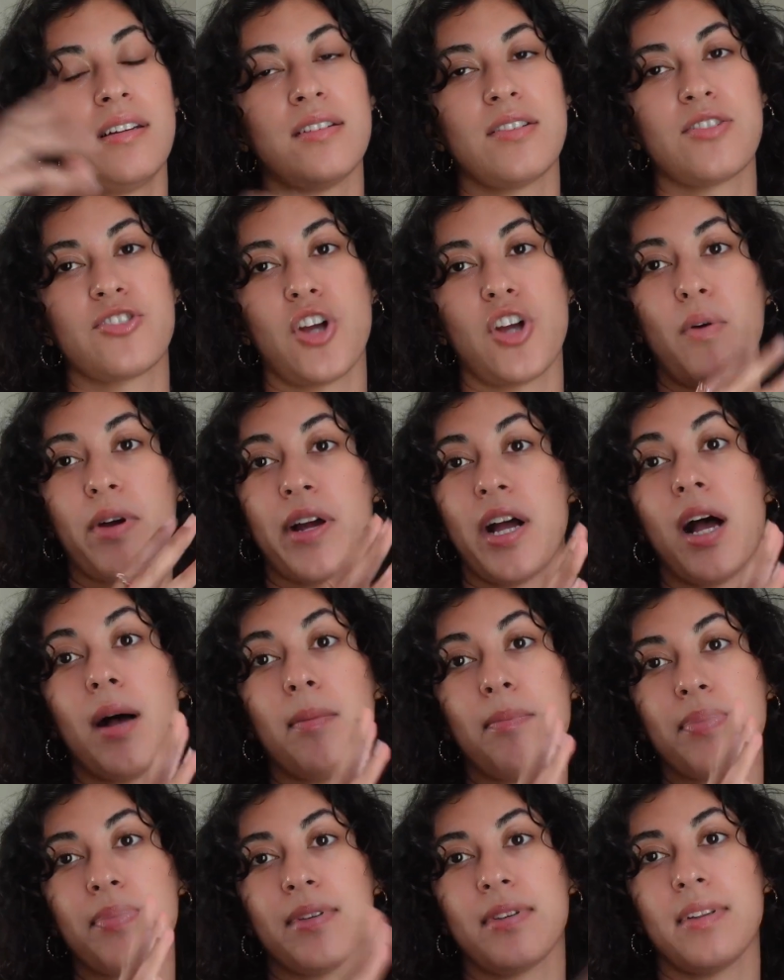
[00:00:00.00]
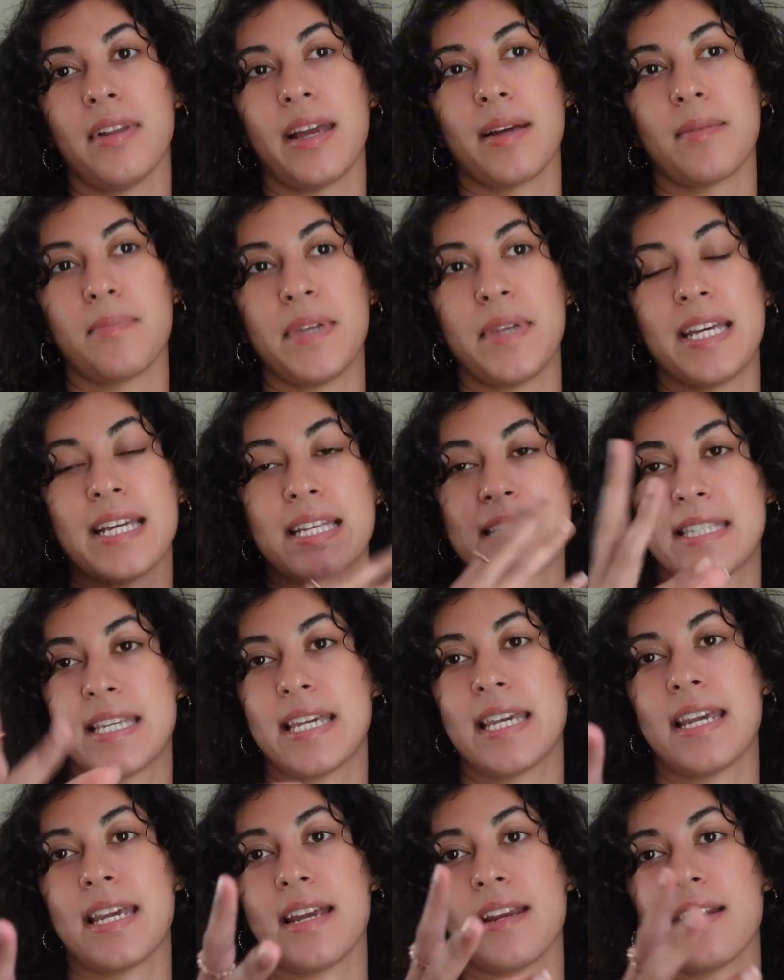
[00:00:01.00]
showing up, like being
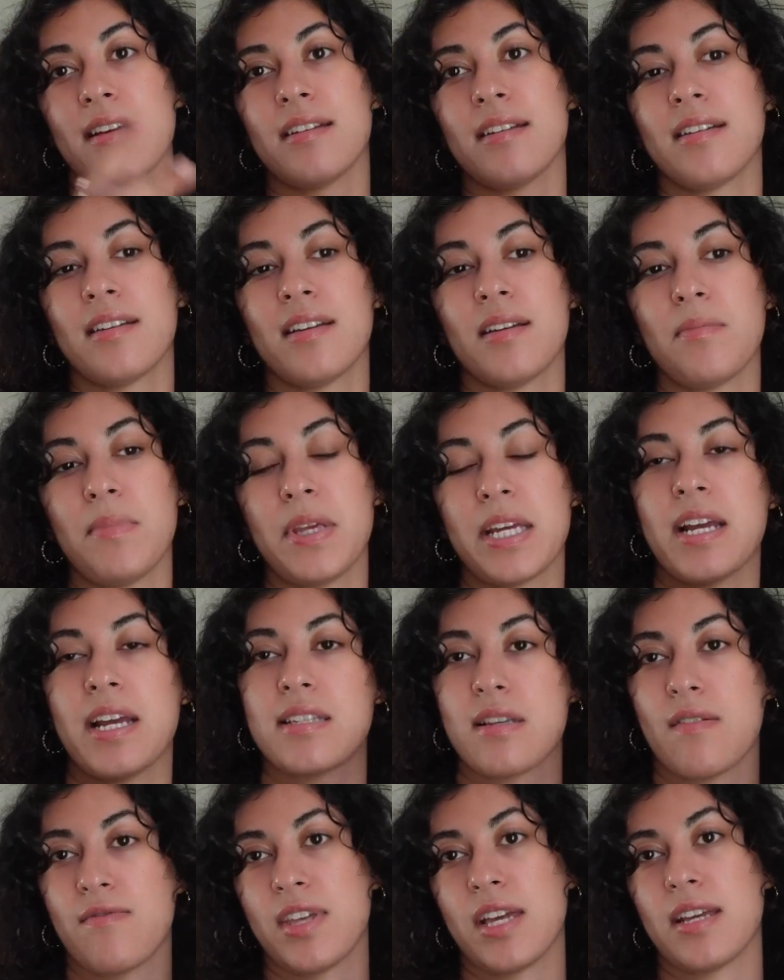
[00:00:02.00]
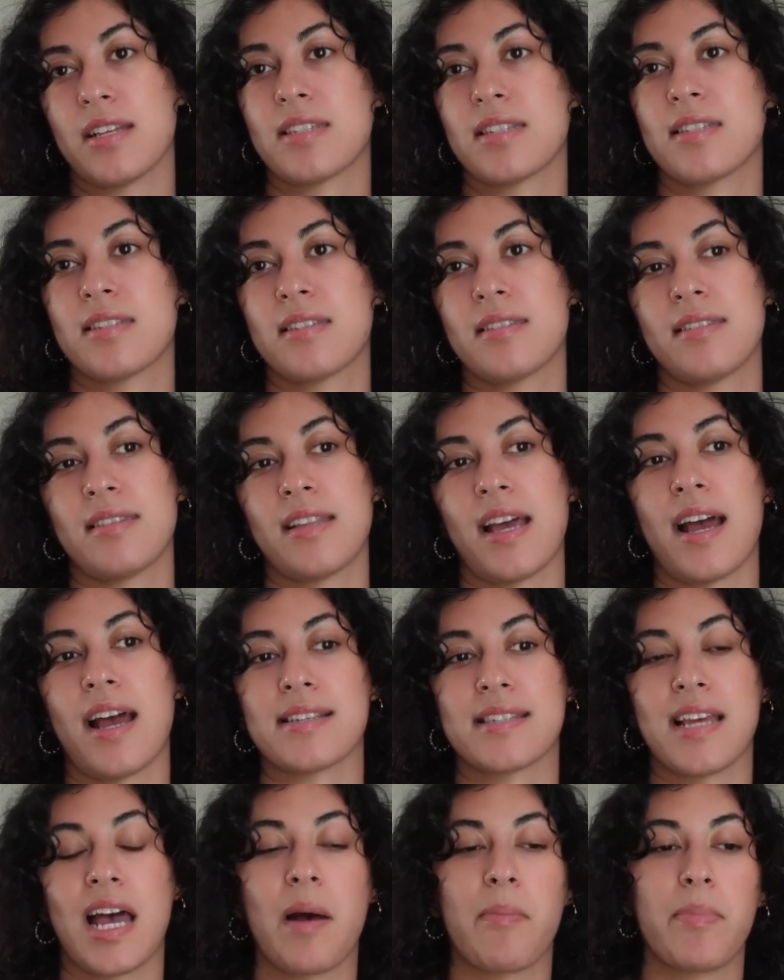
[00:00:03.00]
seen, because of this that
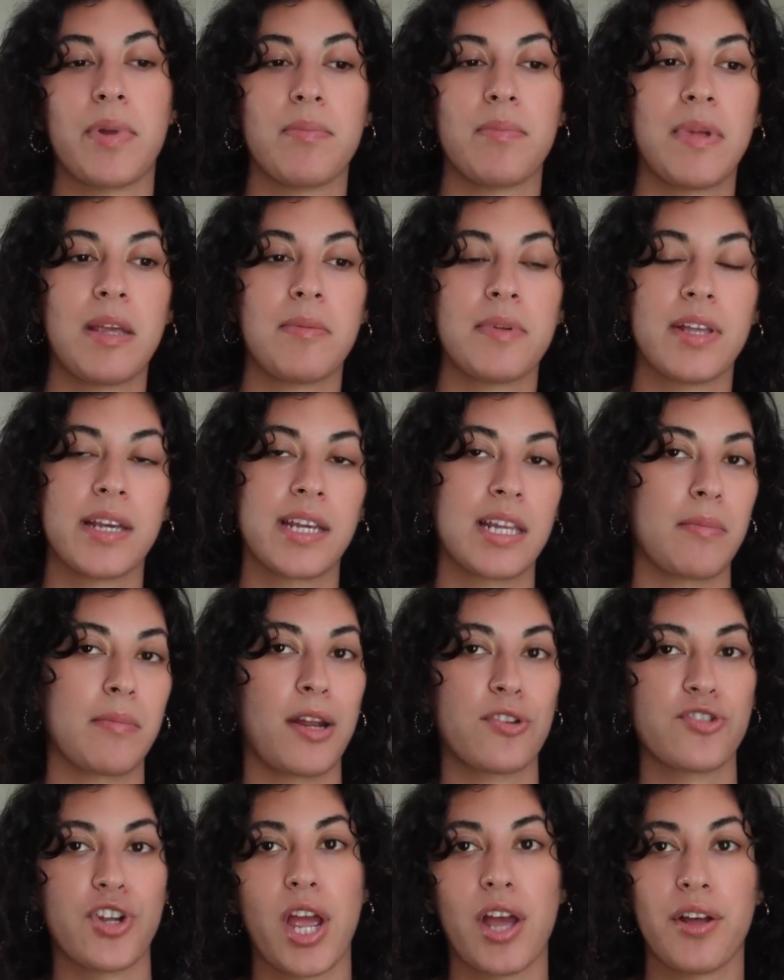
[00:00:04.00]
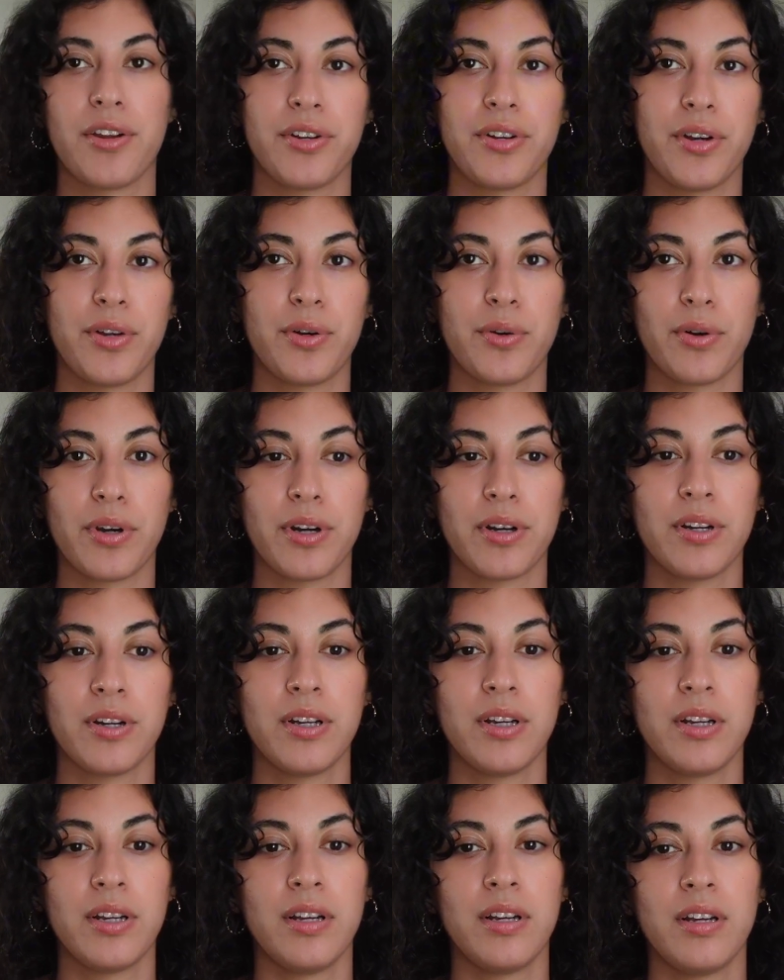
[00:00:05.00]
has happened maybe like in my childhood, or
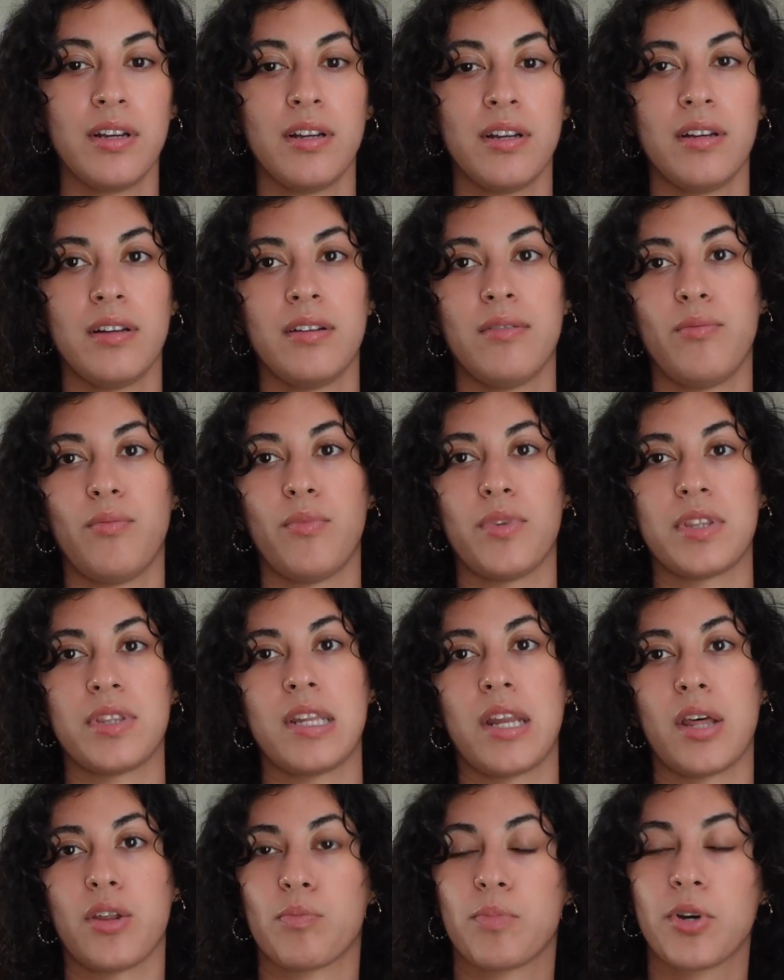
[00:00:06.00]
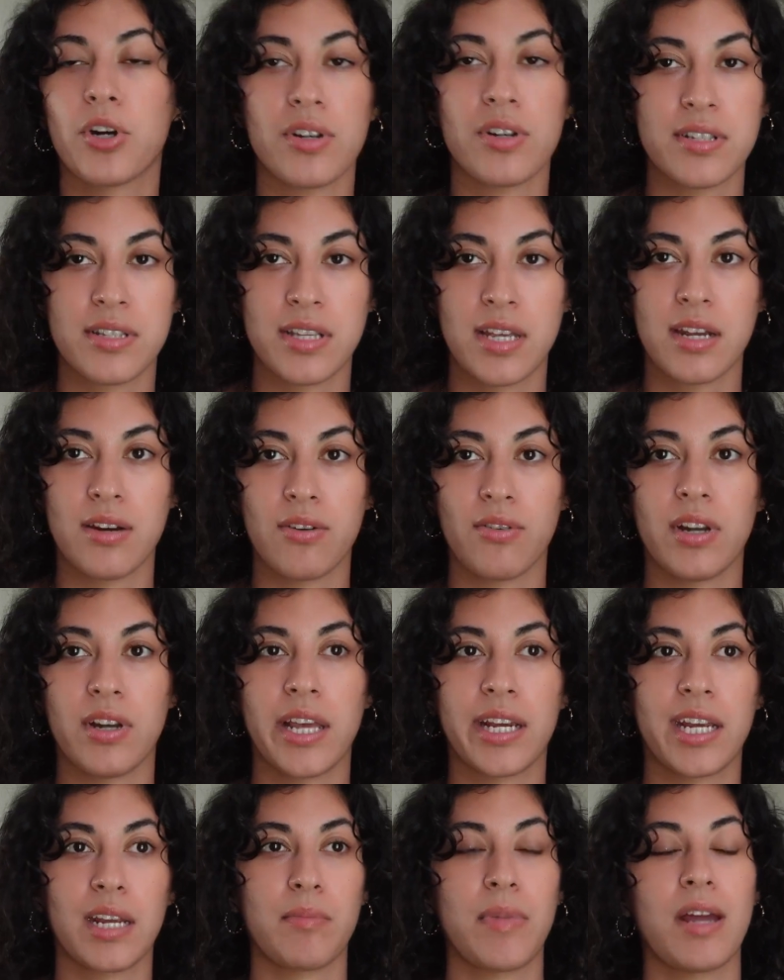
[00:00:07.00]
with another person or
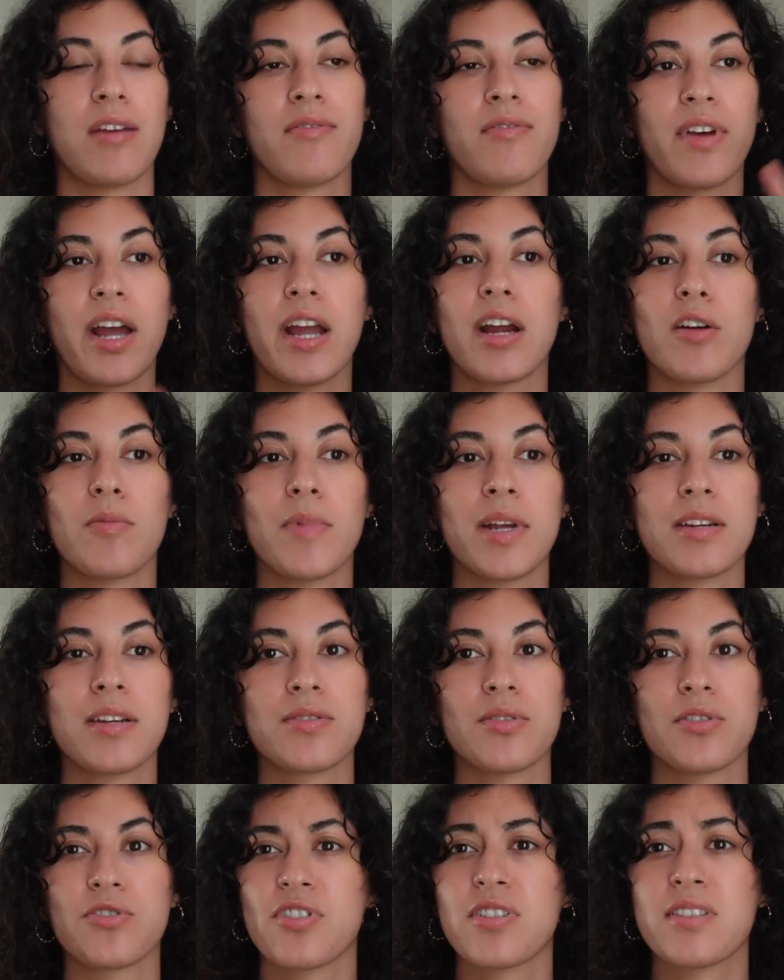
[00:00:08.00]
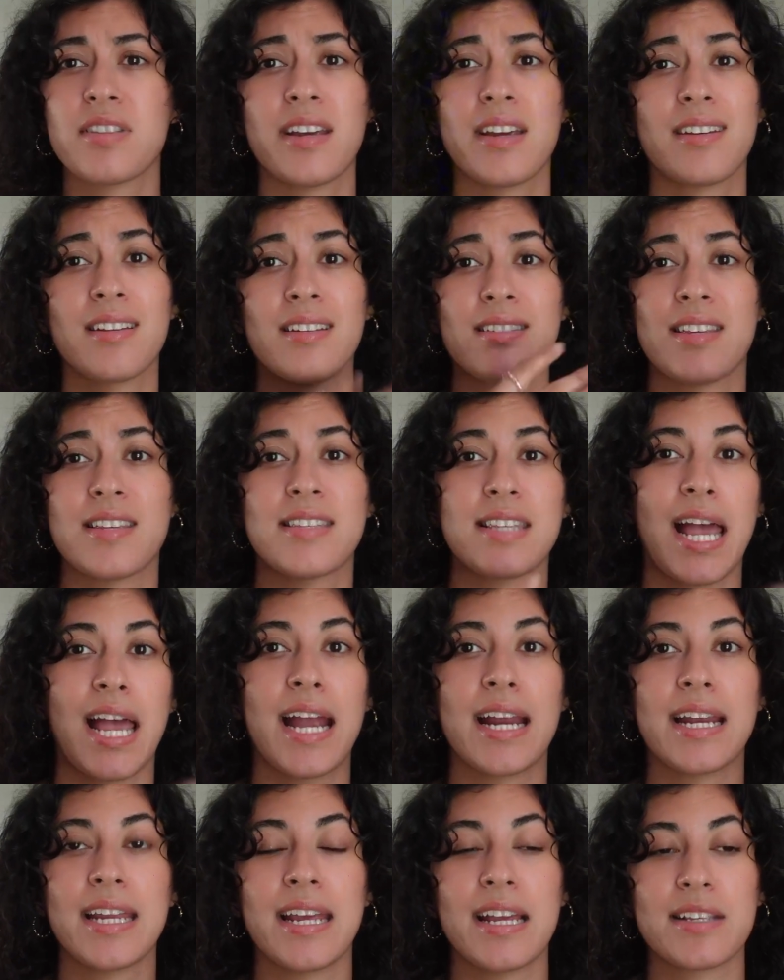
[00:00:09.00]
like in my environment or just like in
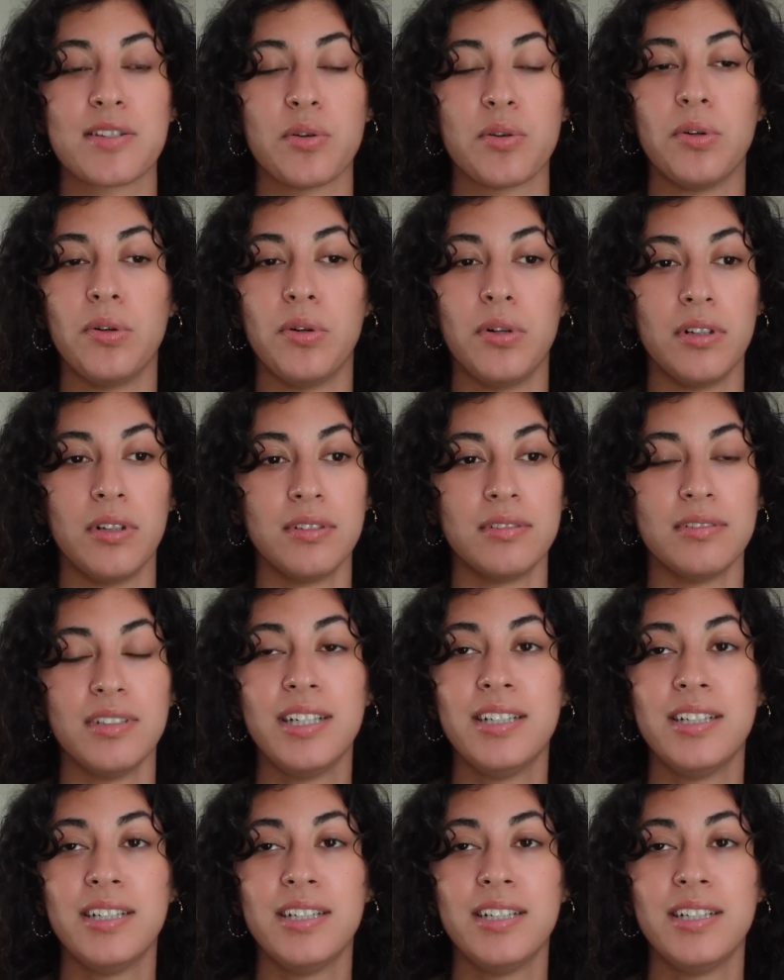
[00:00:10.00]
society as a whole.